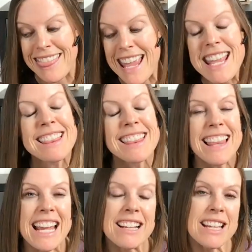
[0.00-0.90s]
they
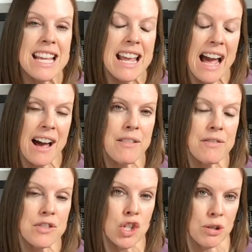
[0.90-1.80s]
likely
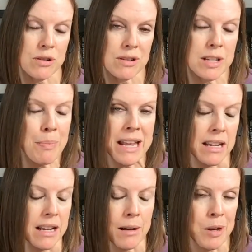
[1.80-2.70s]
have children, depending.